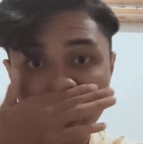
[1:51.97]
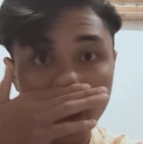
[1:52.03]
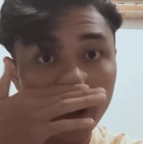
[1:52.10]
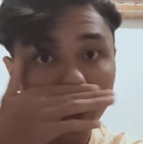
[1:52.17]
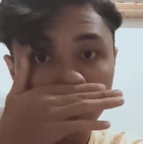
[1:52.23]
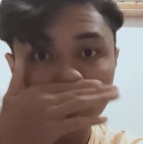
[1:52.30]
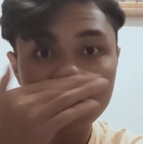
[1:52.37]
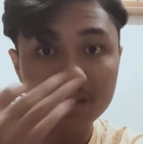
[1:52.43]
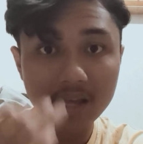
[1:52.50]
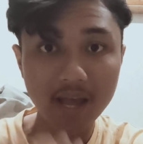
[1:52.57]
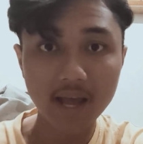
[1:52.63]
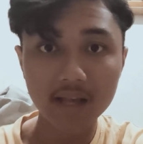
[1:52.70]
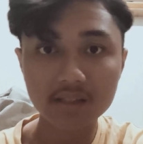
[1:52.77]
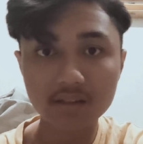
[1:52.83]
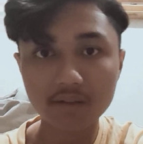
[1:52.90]
language
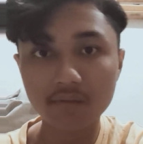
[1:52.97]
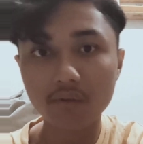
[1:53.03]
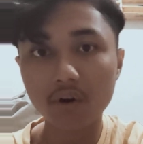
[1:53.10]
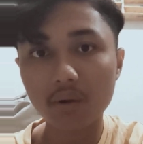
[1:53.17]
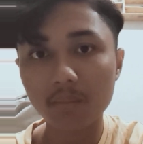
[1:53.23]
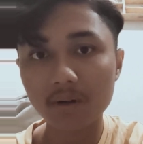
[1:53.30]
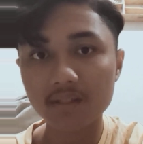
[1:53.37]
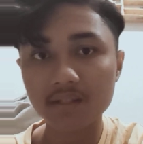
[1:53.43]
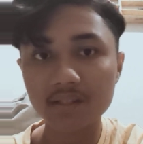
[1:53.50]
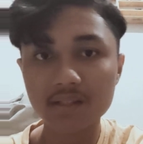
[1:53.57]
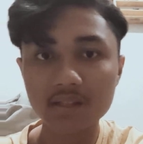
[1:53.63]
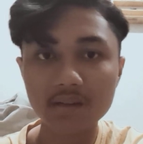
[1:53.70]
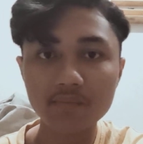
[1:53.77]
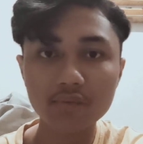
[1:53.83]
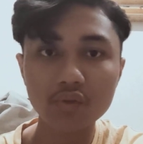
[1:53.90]
as a formal
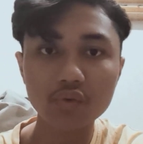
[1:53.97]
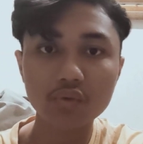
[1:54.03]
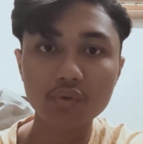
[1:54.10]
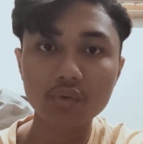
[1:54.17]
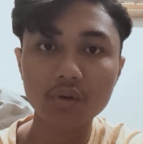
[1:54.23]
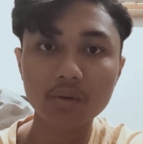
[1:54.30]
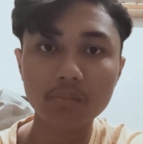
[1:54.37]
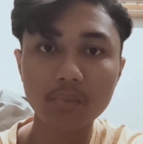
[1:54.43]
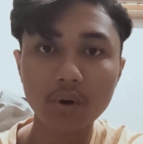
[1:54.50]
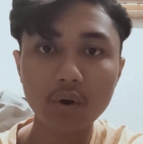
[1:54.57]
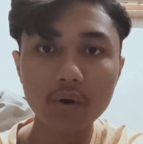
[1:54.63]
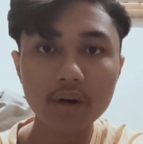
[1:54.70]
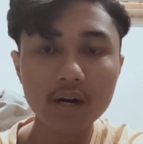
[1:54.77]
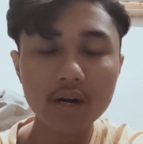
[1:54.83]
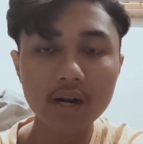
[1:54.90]
system to a
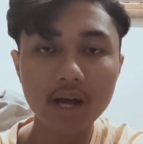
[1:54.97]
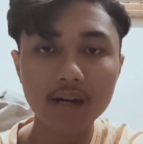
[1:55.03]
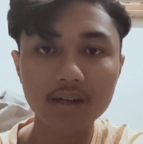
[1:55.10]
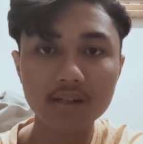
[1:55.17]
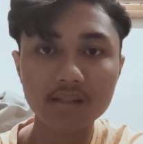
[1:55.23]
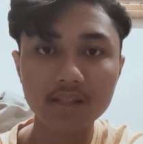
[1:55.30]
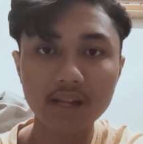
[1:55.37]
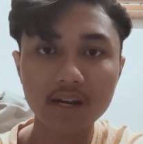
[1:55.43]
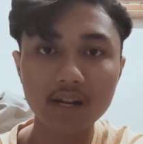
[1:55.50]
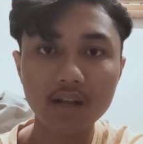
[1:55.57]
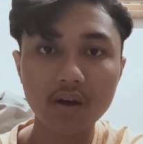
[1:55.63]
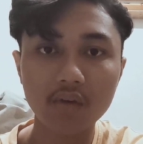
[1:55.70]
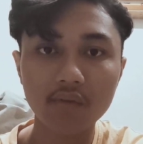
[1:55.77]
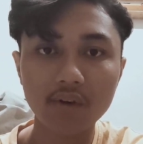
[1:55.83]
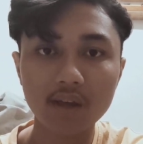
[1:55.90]
broader understanding
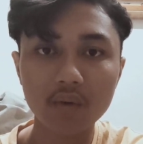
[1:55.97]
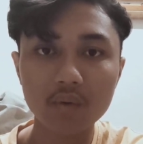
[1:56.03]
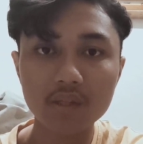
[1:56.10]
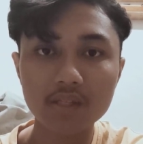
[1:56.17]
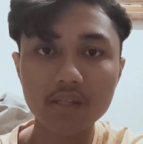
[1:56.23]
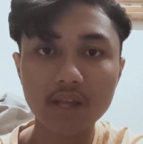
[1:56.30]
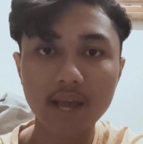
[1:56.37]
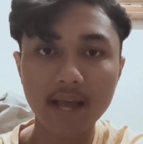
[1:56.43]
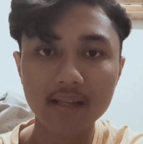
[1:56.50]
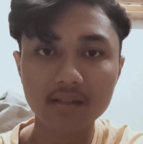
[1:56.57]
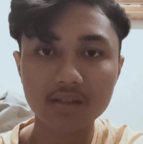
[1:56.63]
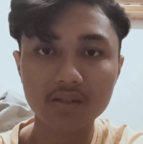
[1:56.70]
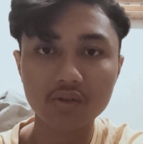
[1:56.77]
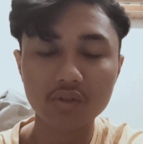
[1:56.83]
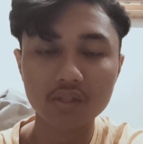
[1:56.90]
of language as
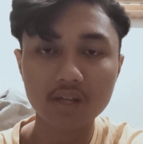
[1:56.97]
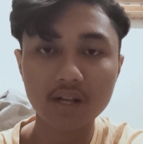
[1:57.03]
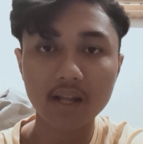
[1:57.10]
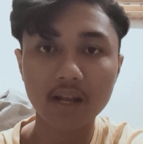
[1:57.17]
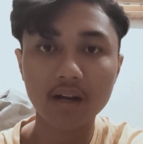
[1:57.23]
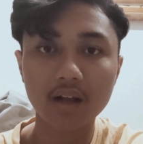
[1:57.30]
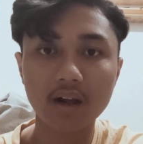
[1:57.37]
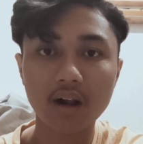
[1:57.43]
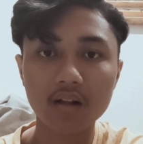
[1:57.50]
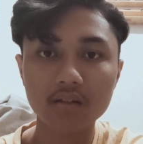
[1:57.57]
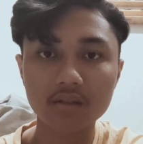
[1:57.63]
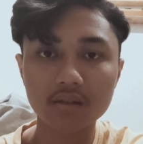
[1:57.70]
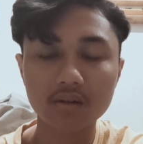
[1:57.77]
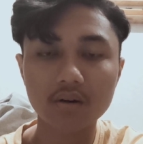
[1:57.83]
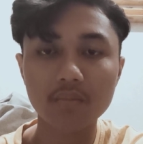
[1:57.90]
a social and
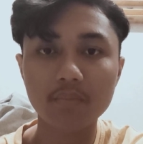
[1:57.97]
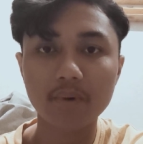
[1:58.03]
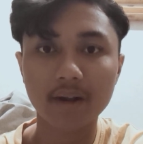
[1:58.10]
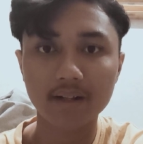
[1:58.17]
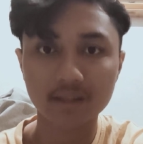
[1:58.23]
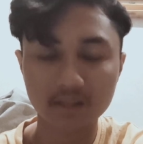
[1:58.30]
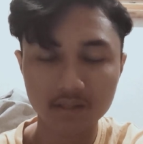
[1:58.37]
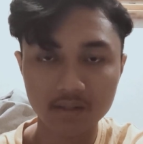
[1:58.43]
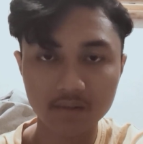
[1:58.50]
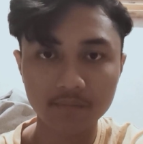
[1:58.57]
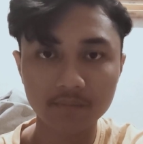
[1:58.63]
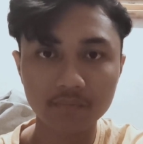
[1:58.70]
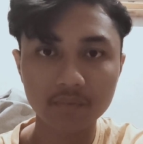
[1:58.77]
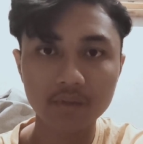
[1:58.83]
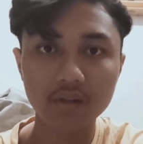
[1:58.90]
cultural practice.
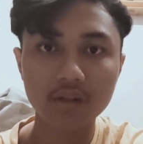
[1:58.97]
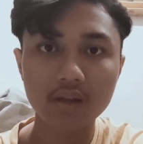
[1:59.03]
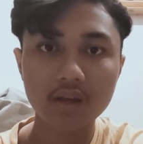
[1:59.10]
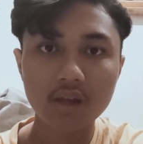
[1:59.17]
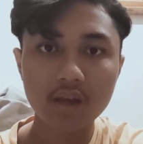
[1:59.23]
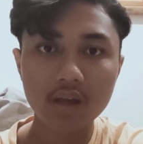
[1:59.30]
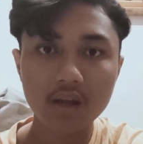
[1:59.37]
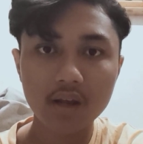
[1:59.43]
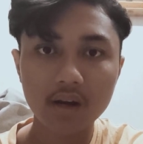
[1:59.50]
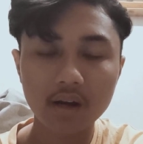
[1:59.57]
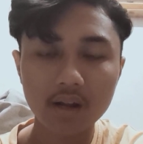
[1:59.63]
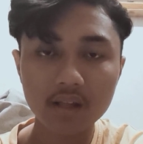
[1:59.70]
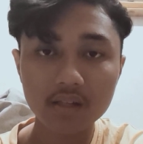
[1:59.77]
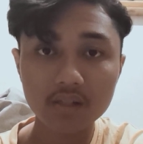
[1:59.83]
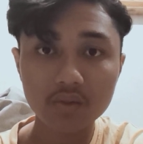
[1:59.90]

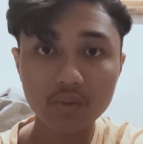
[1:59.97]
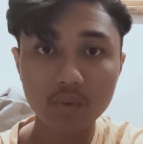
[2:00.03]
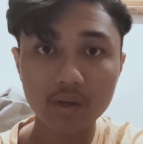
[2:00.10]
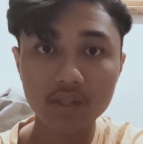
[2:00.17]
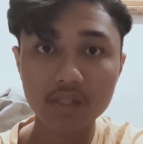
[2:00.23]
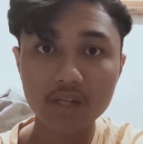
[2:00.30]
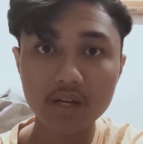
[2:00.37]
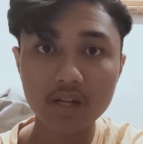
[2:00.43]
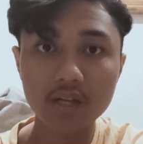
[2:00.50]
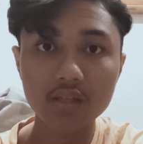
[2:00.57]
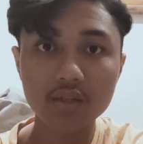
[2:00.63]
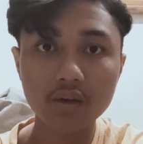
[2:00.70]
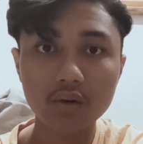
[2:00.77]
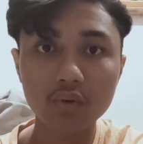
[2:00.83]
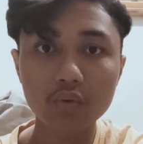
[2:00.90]
Next question
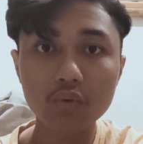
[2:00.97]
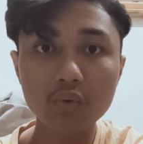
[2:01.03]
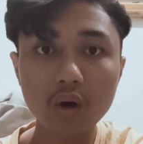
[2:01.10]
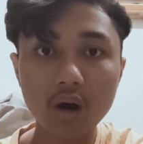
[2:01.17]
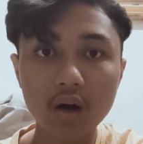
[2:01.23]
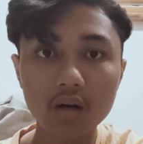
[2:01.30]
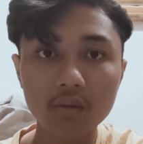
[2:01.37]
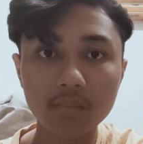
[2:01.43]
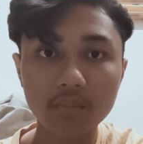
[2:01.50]
is, who are the